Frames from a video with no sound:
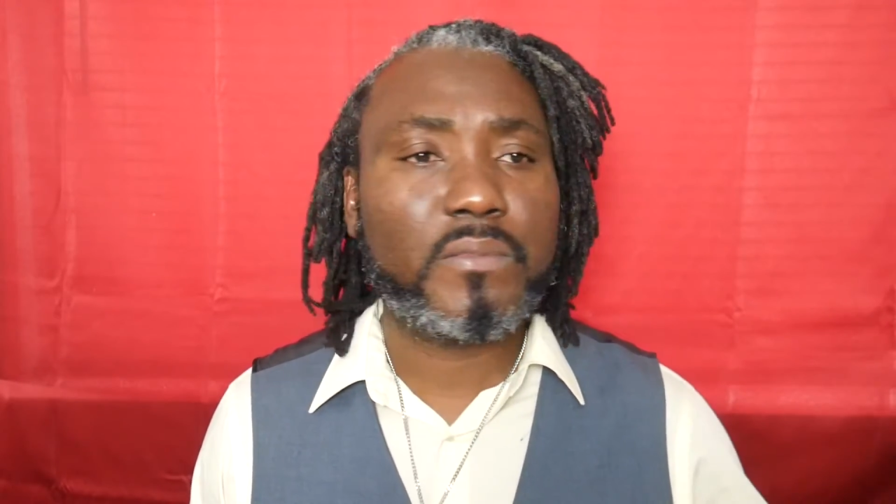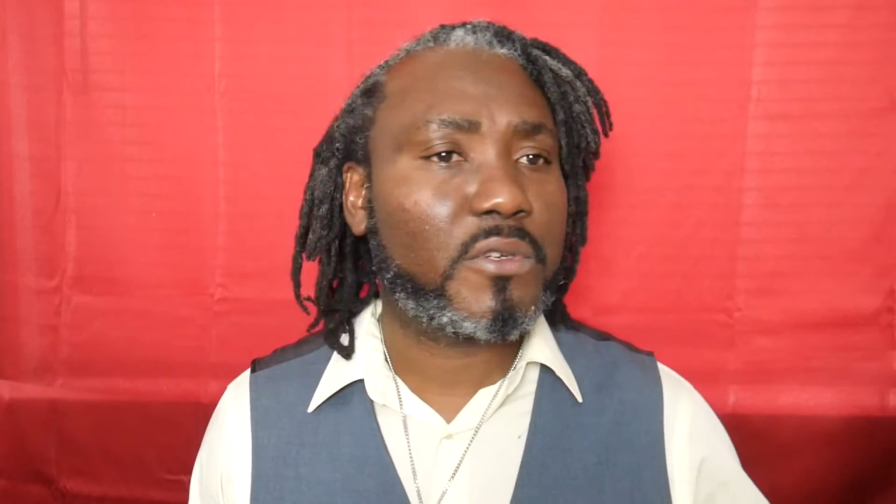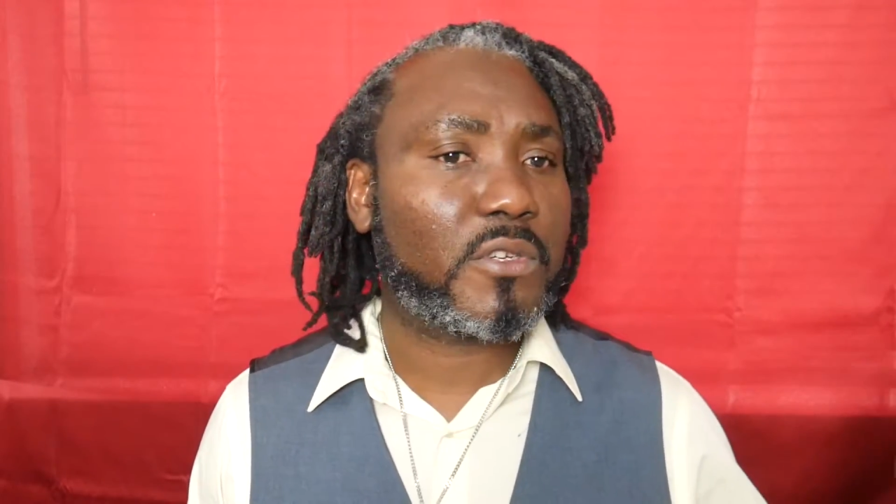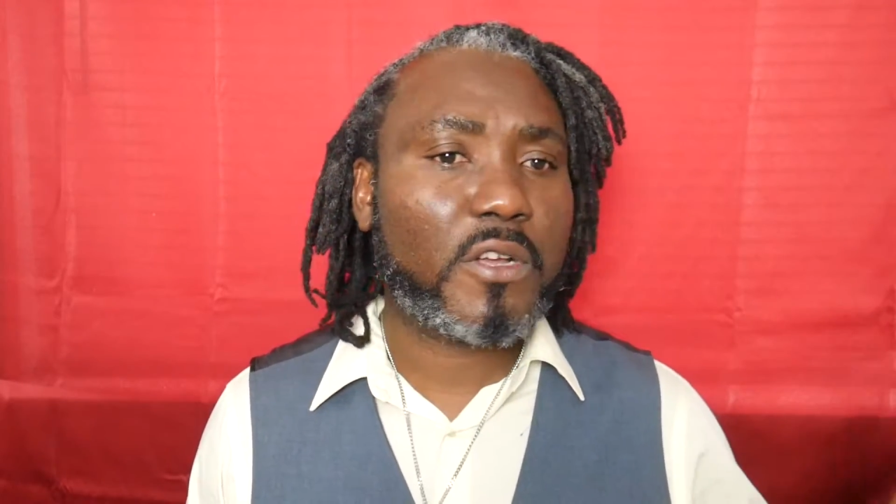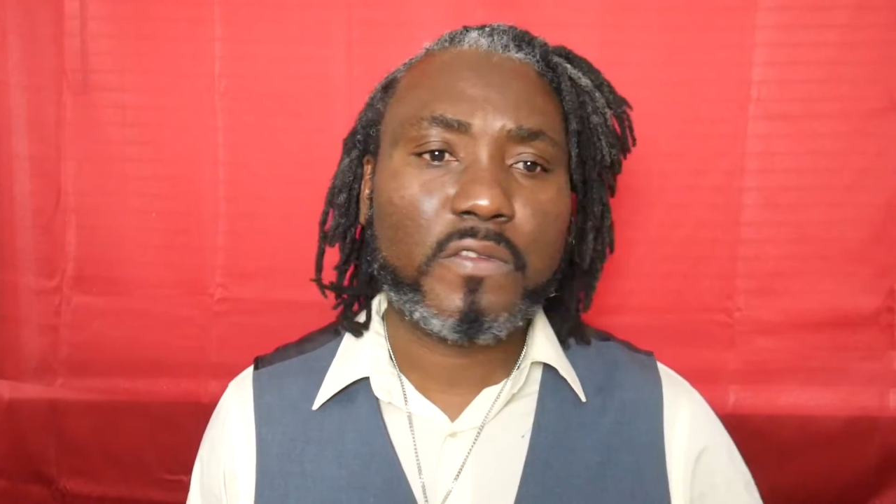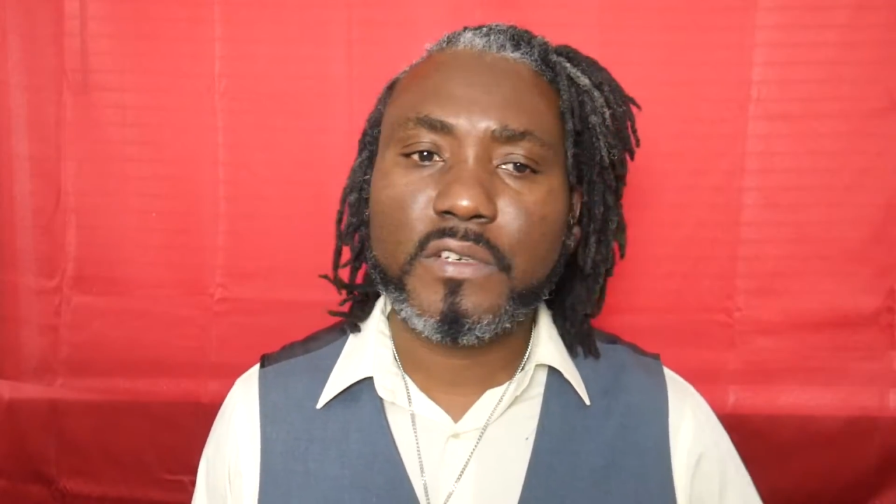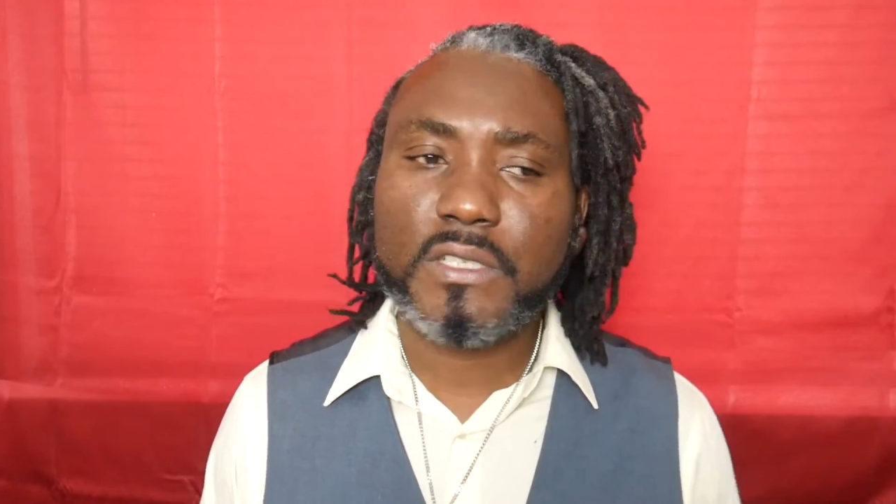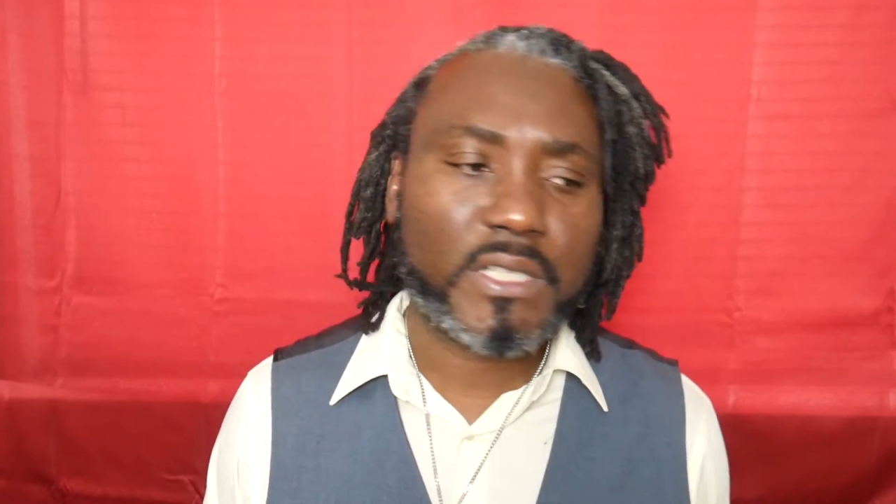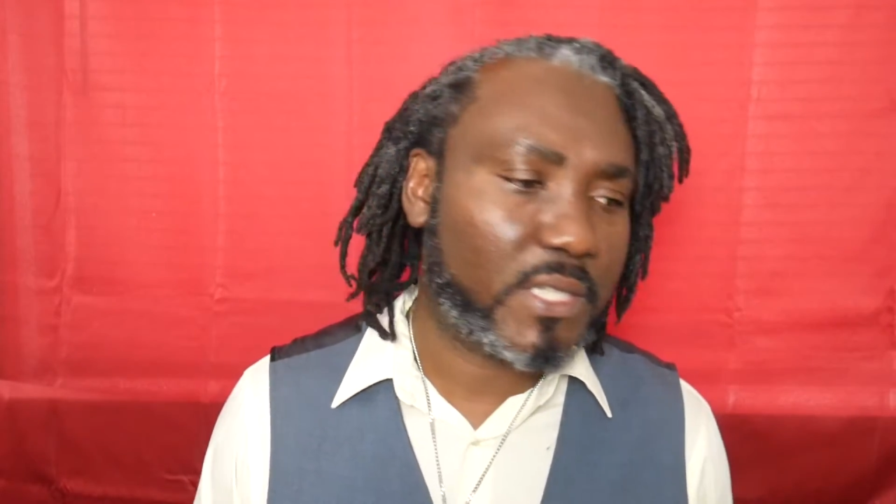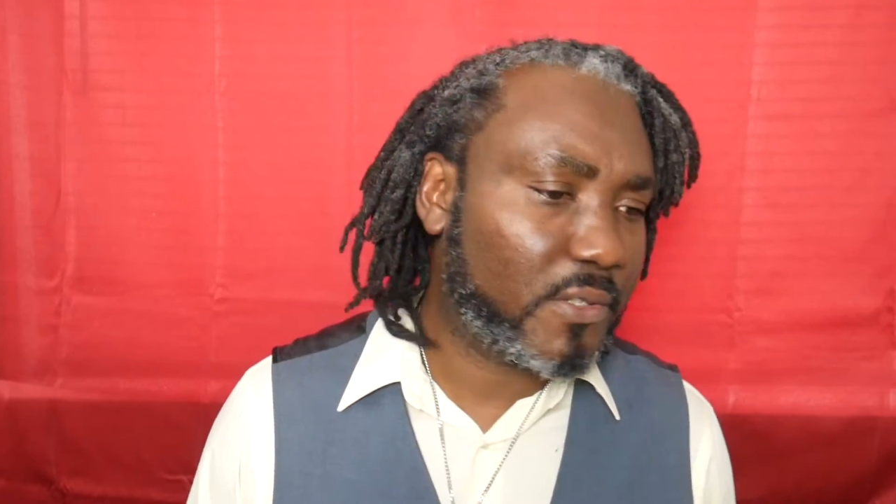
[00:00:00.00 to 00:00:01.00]
your girlfriend
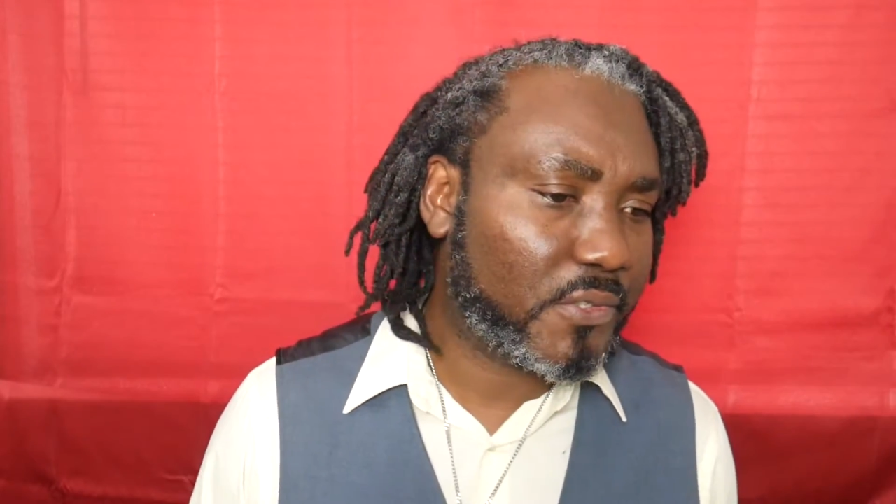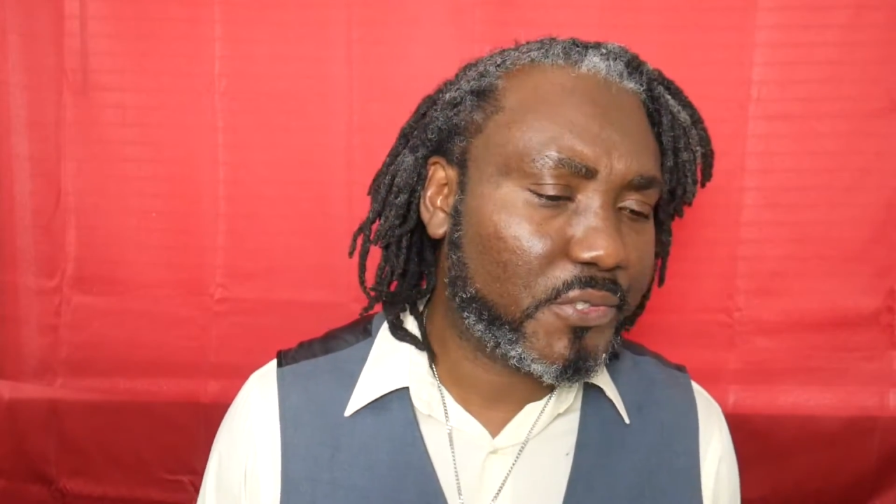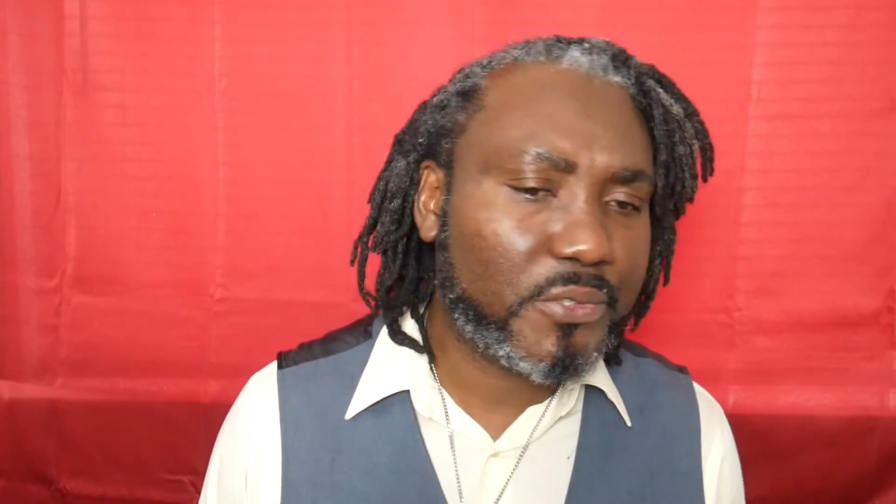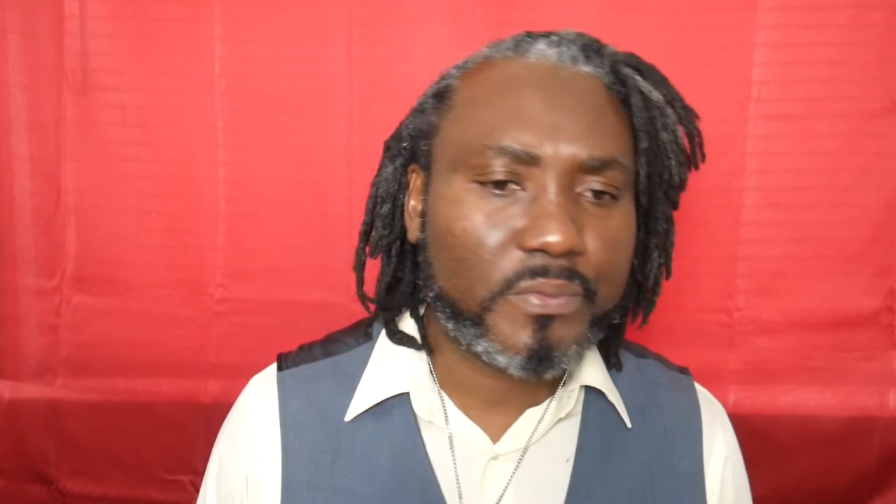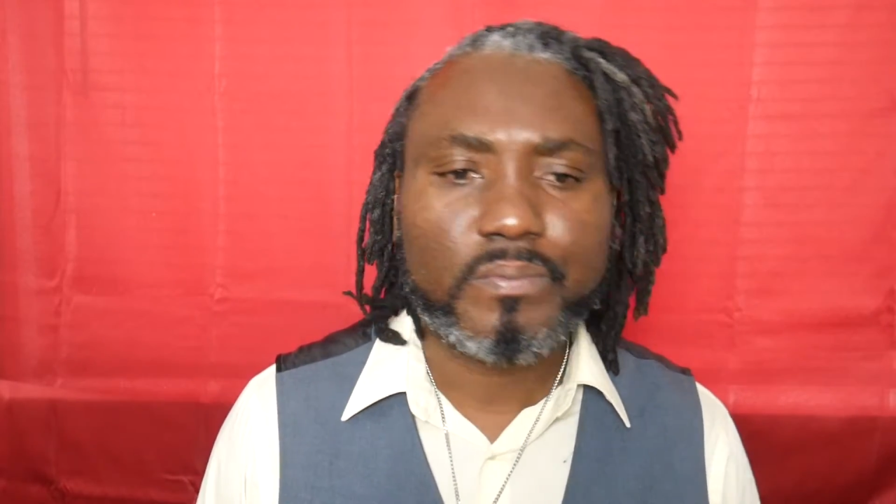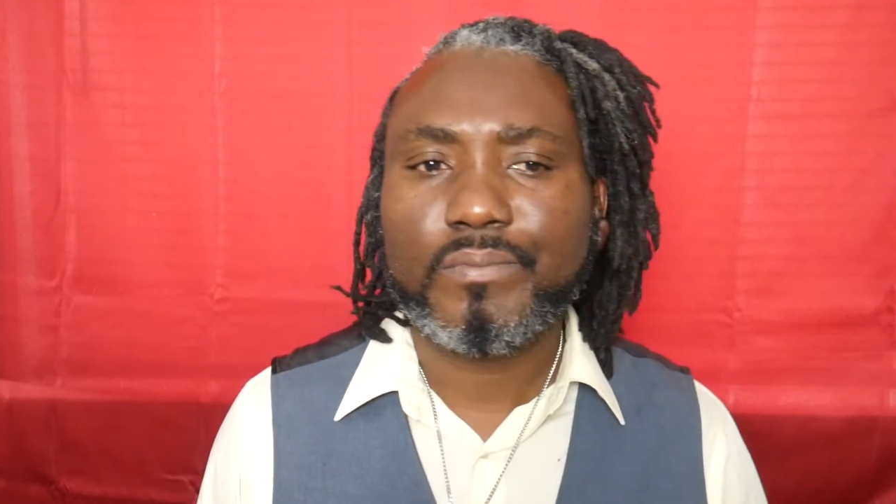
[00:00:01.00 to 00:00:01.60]
cheated on you,